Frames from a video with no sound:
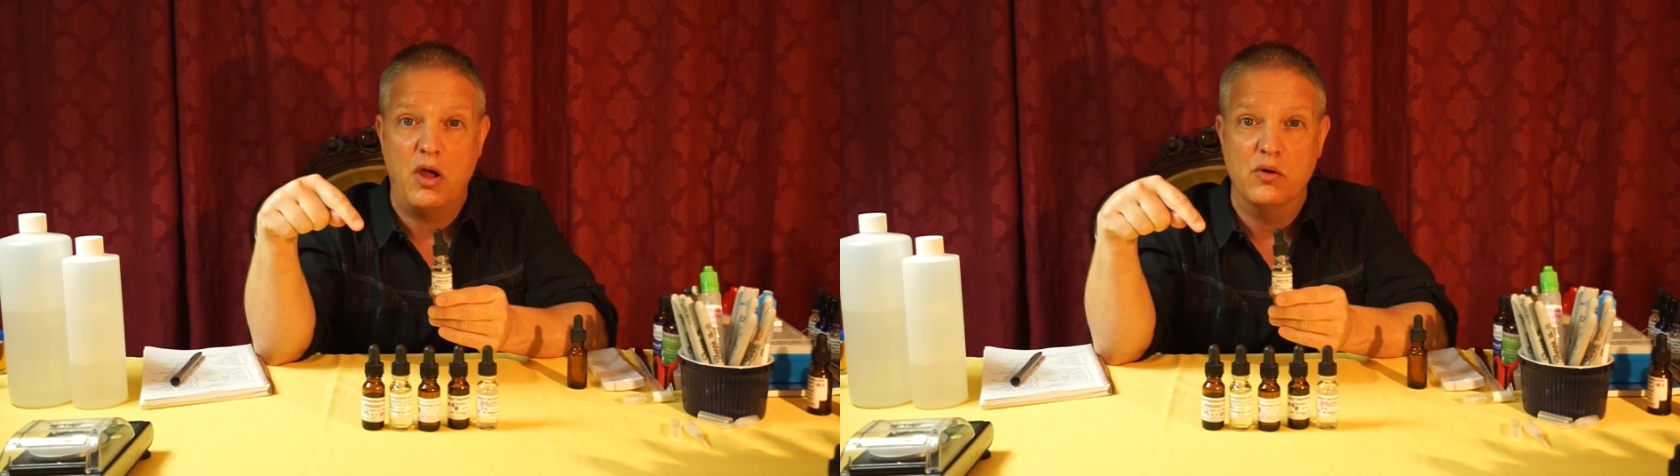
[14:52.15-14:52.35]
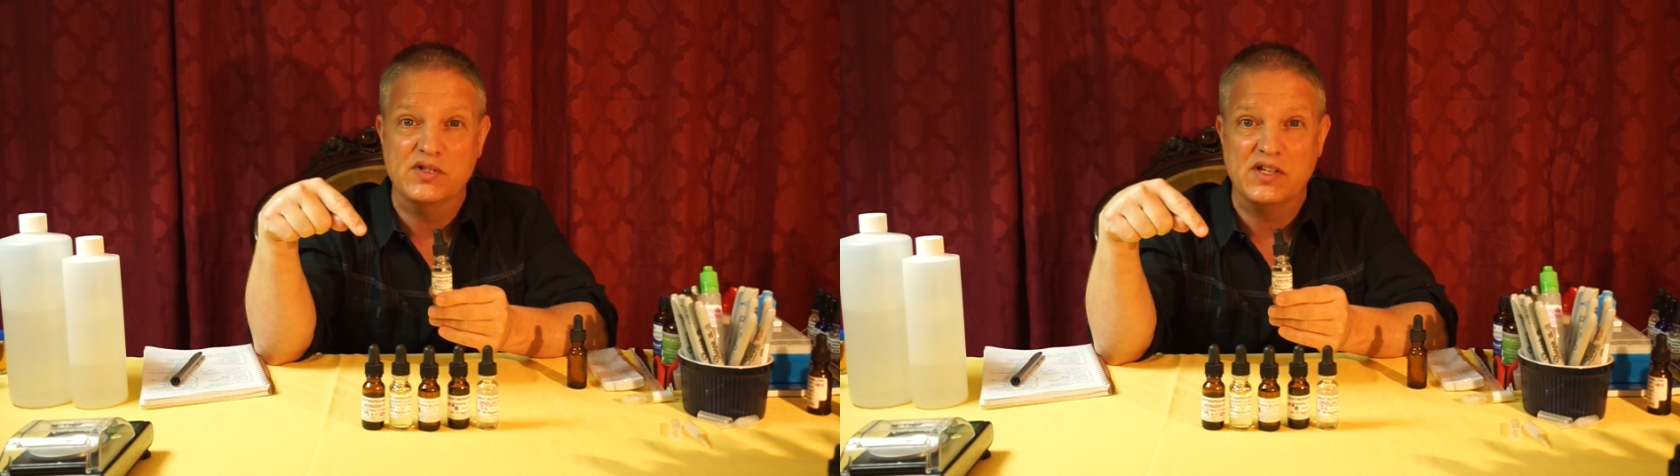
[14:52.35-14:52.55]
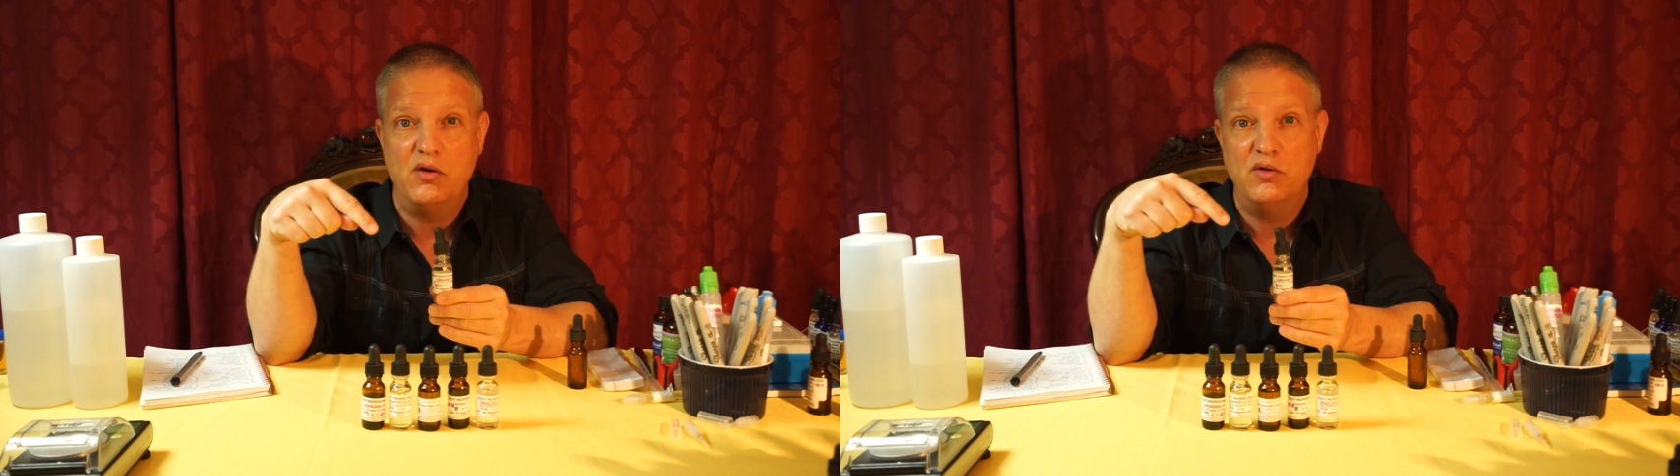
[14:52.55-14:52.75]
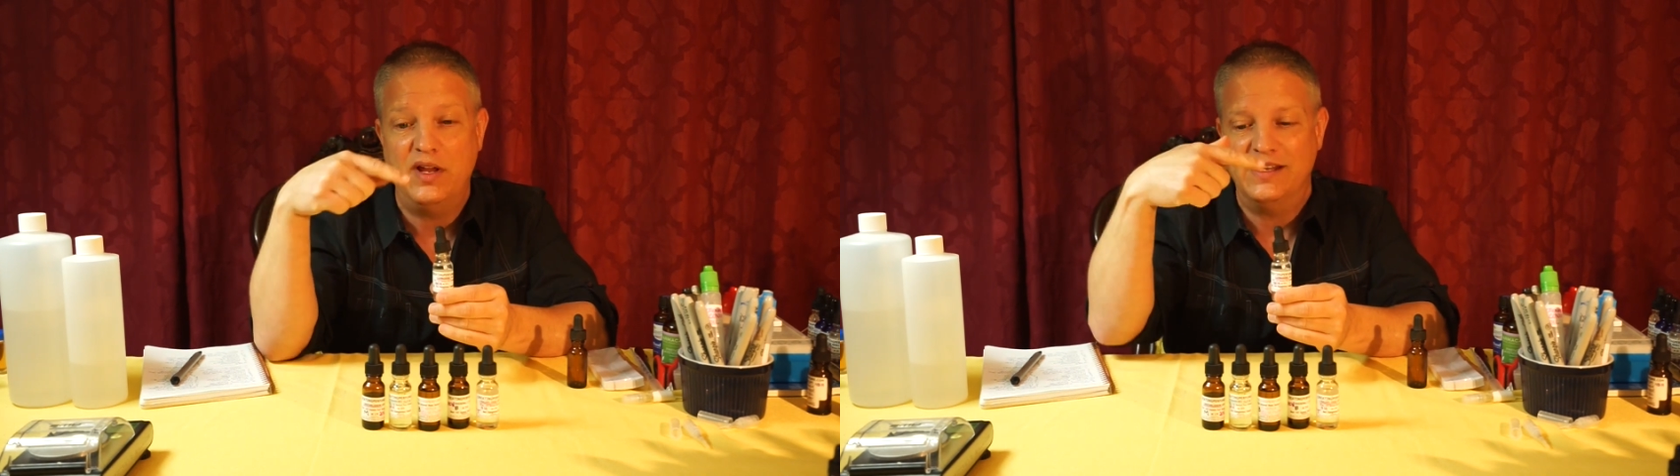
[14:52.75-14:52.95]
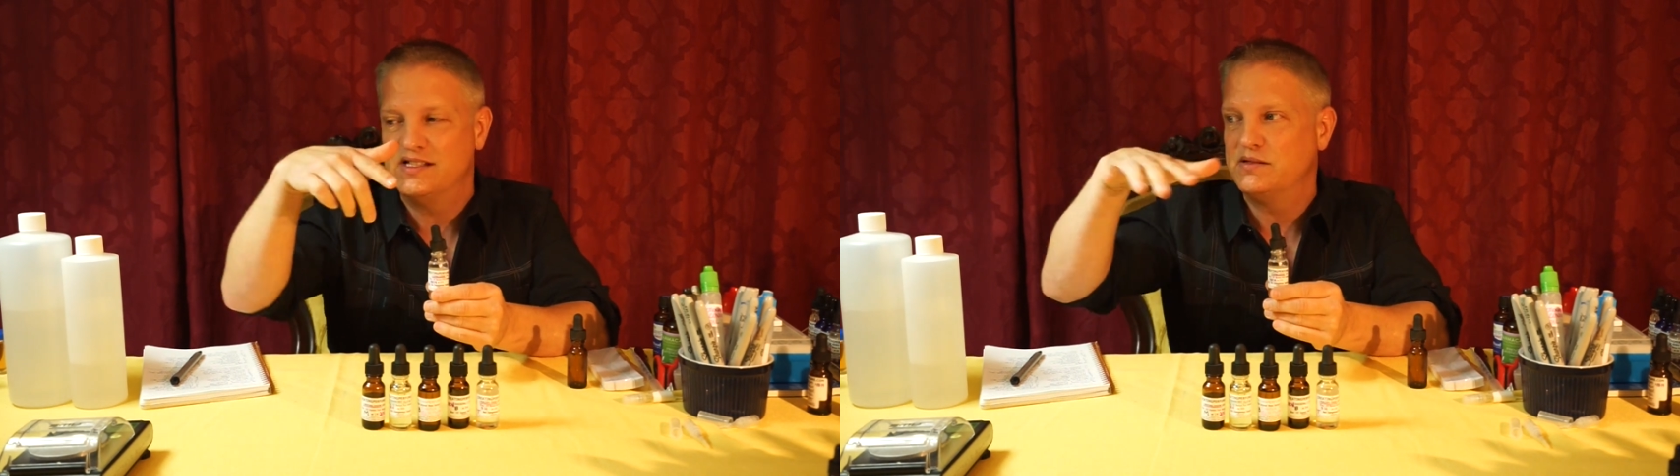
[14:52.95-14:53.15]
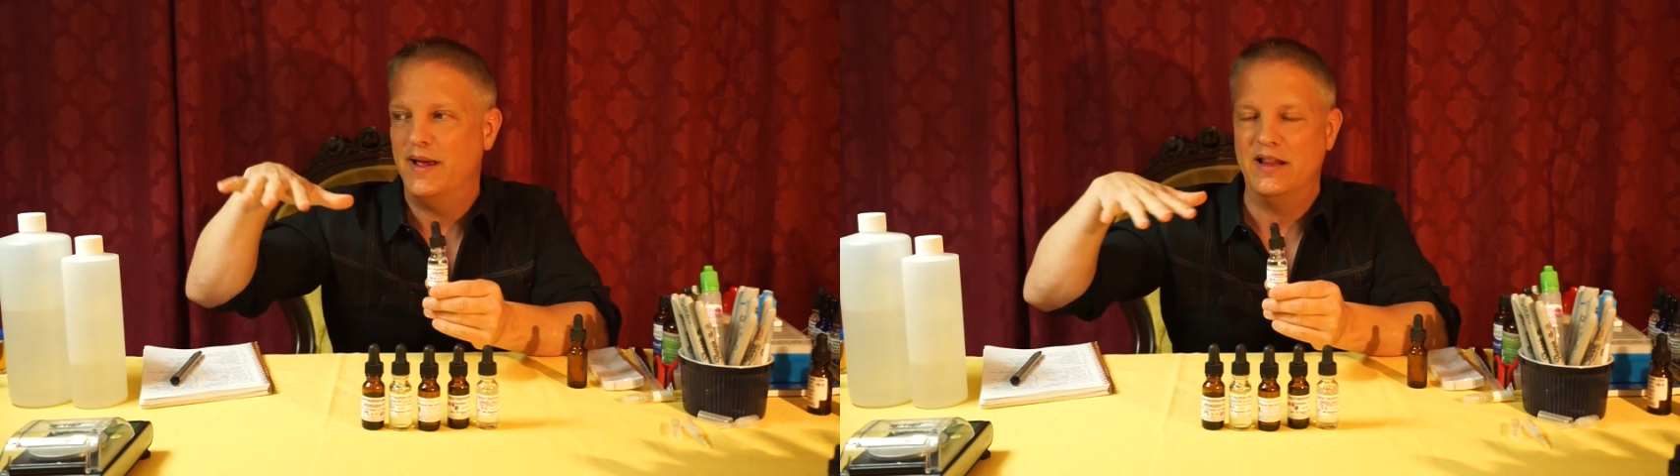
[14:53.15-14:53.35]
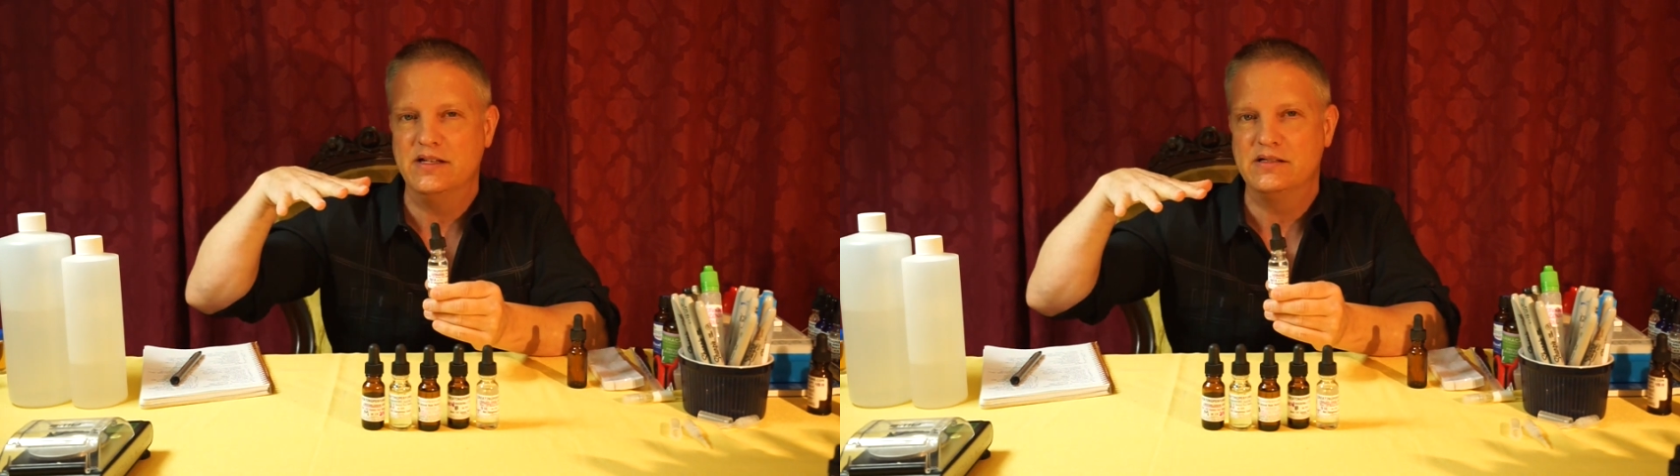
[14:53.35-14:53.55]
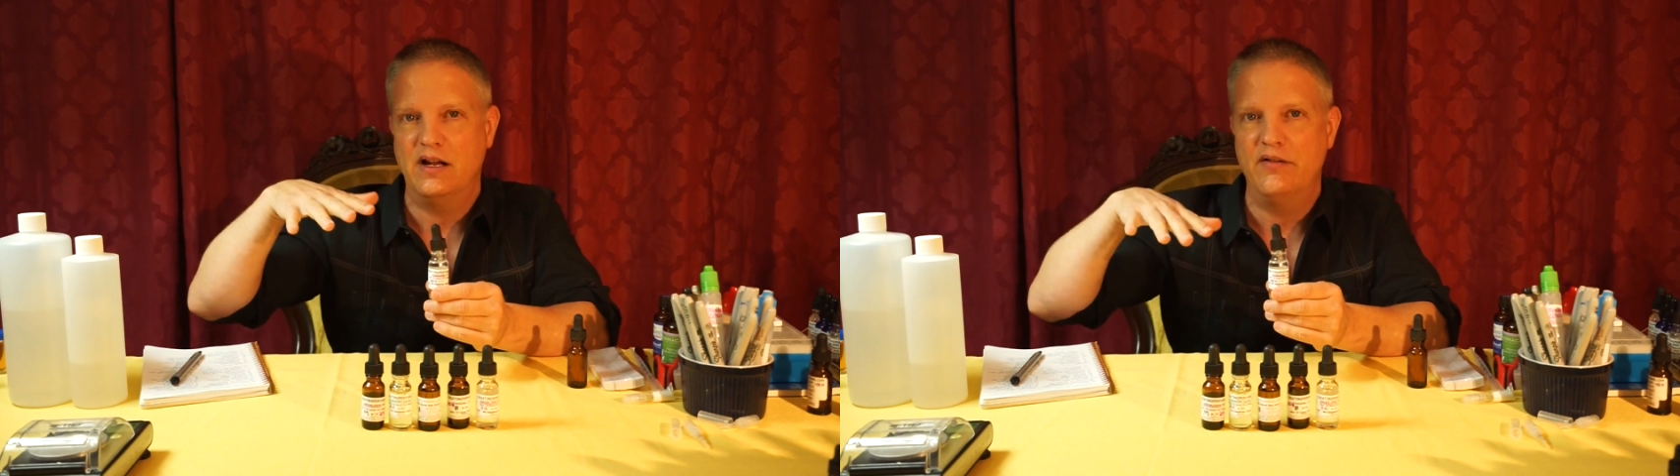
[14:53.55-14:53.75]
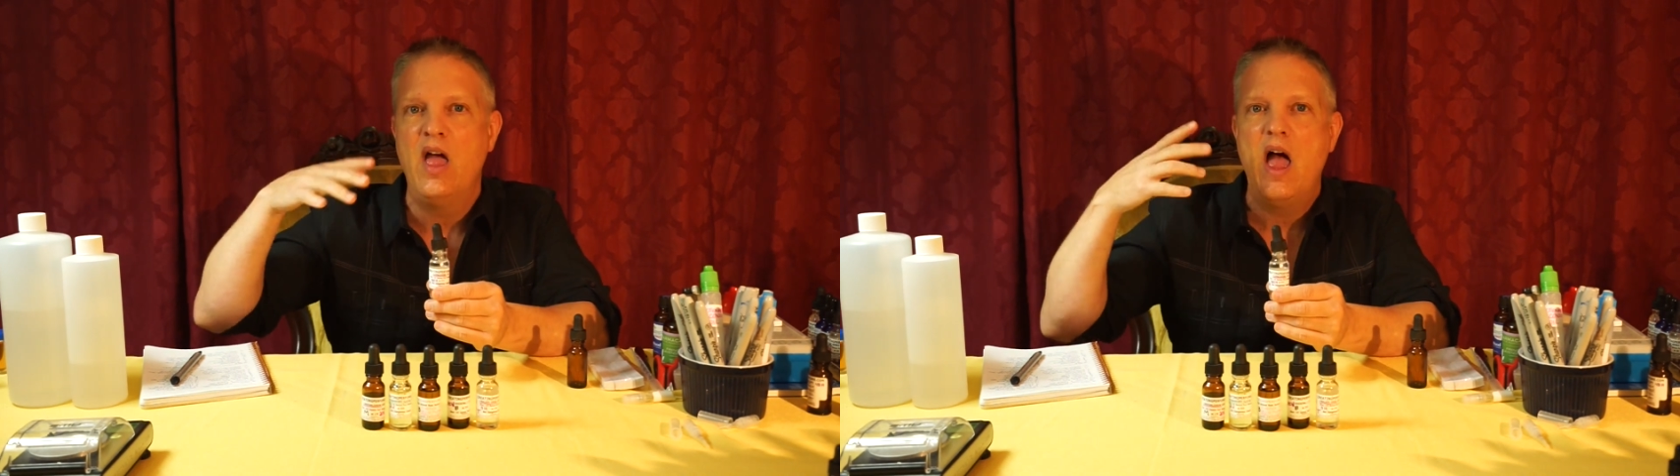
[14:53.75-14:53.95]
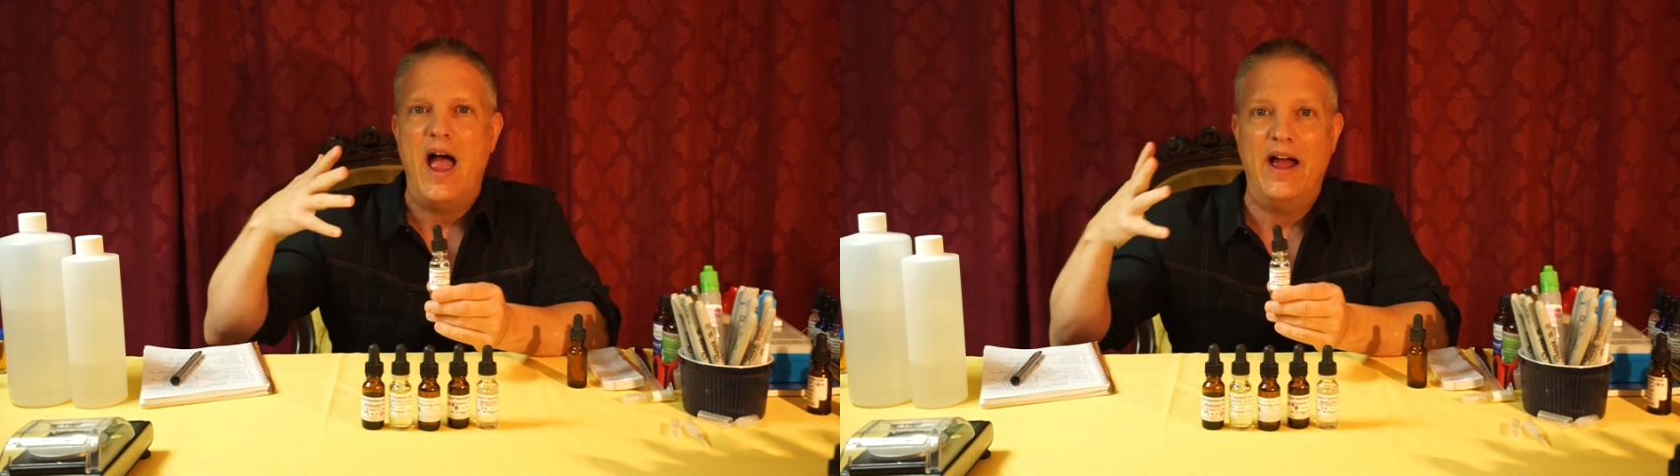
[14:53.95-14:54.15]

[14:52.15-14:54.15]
ozone and smelling stuff,